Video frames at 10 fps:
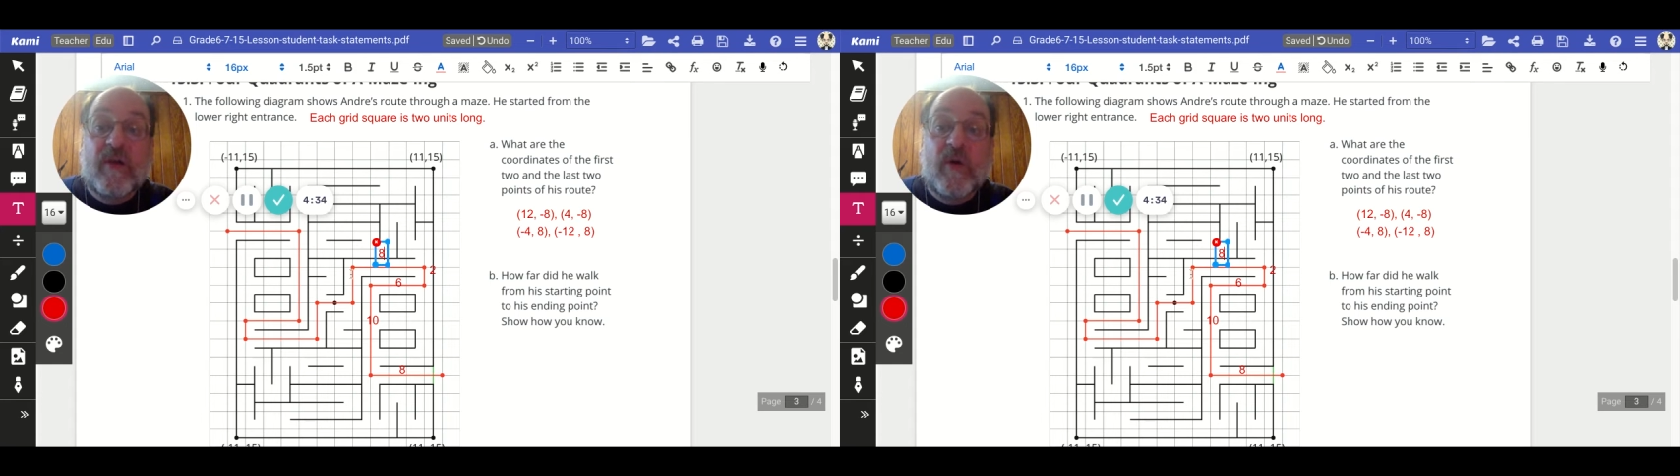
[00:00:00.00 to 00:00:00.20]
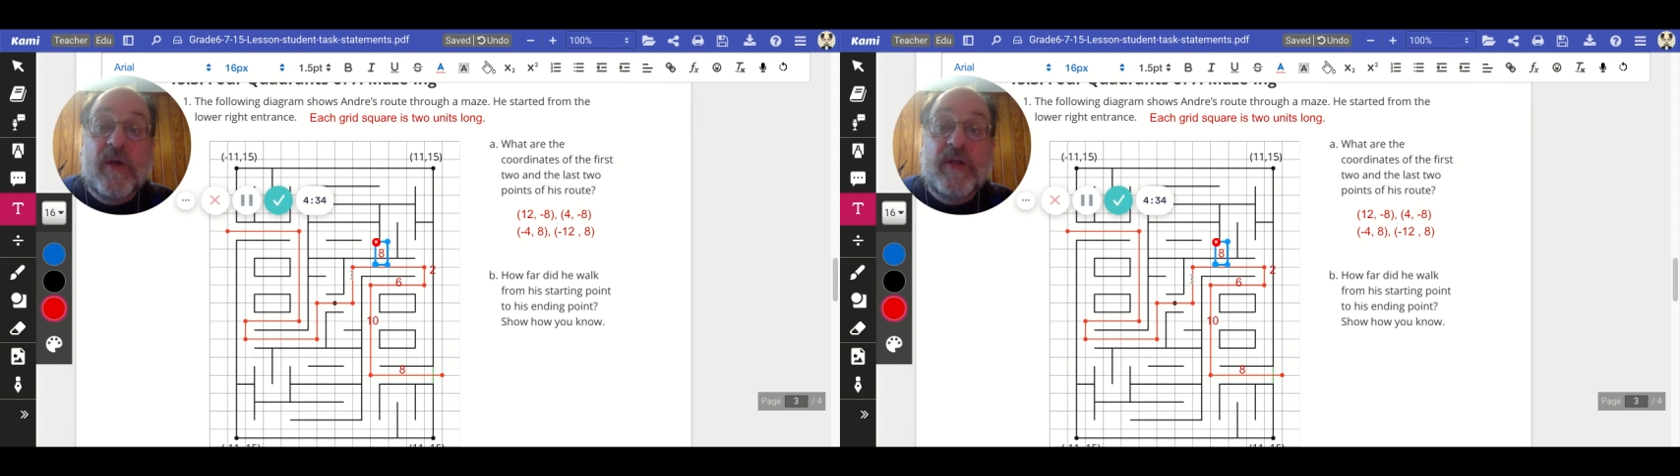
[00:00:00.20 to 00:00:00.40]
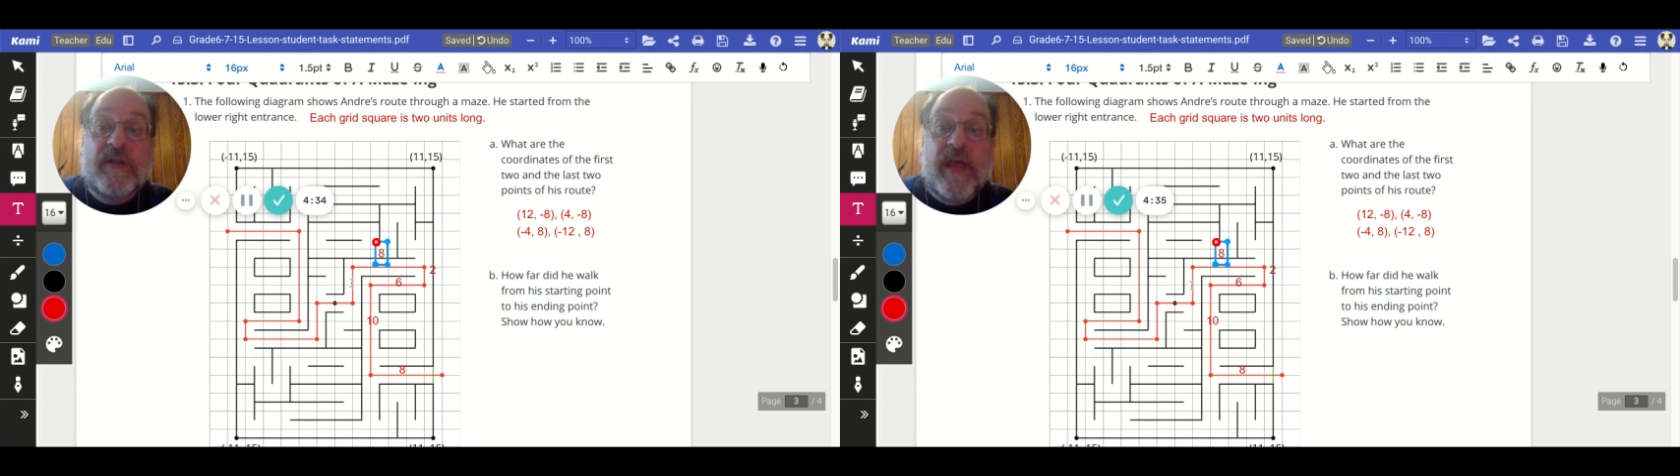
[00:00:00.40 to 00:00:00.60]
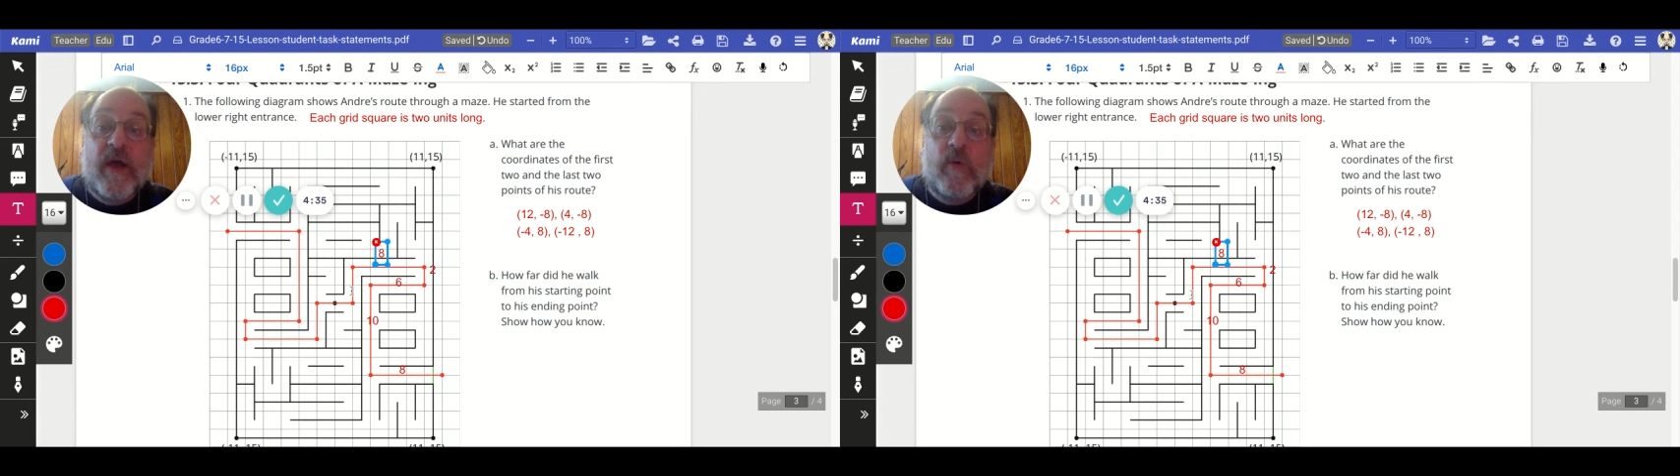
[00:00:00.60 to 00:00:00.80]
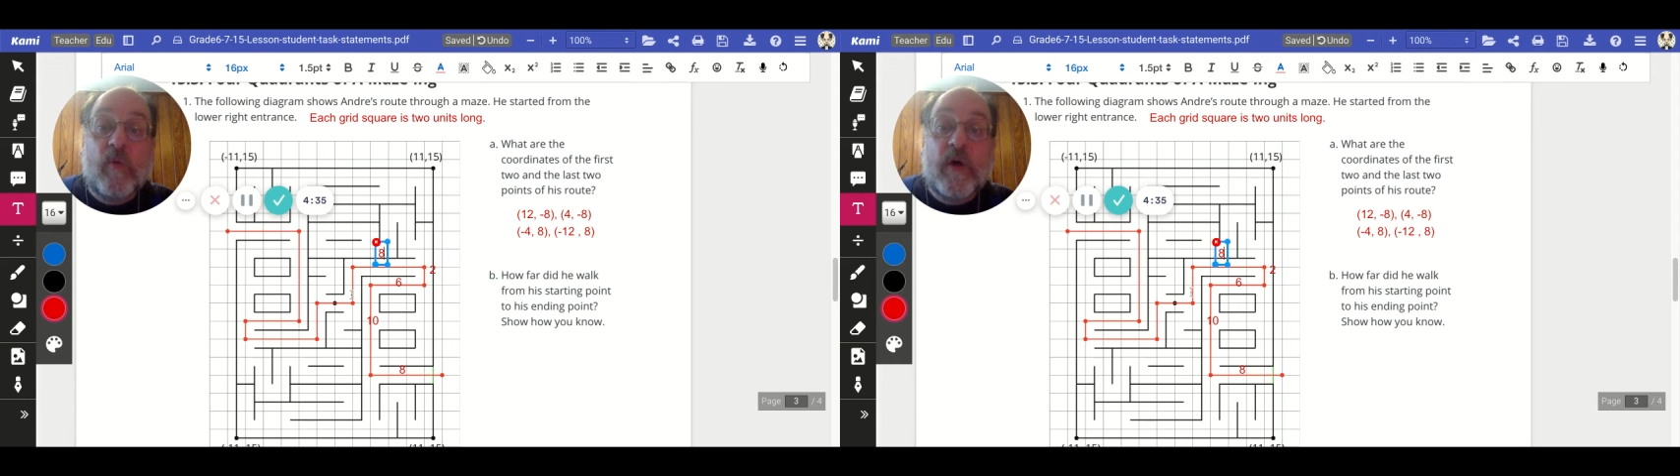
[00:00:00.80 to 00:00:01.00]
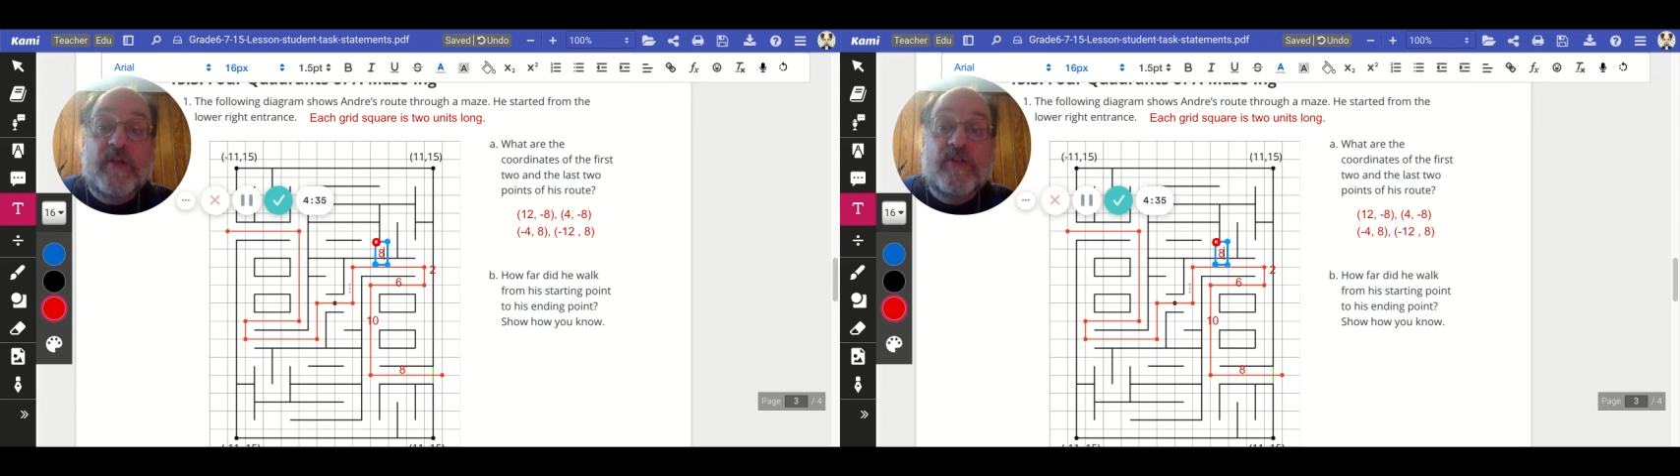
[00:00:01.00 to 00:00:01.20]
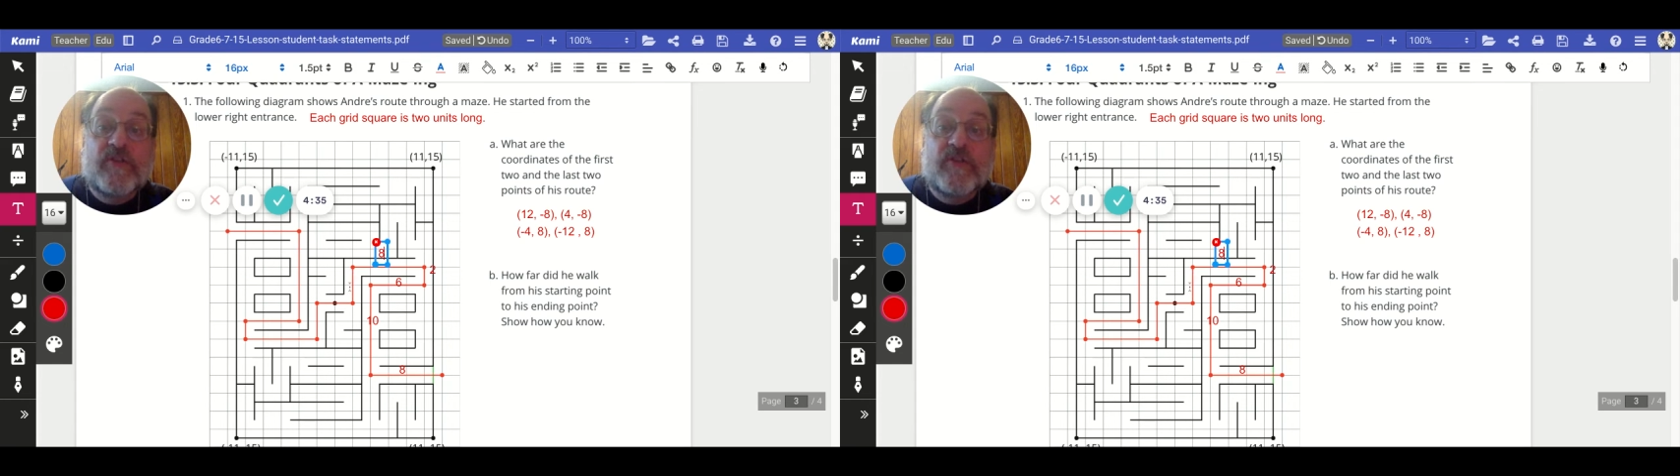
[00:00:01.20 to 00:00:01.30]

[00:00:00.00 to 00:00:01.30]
Going down 1,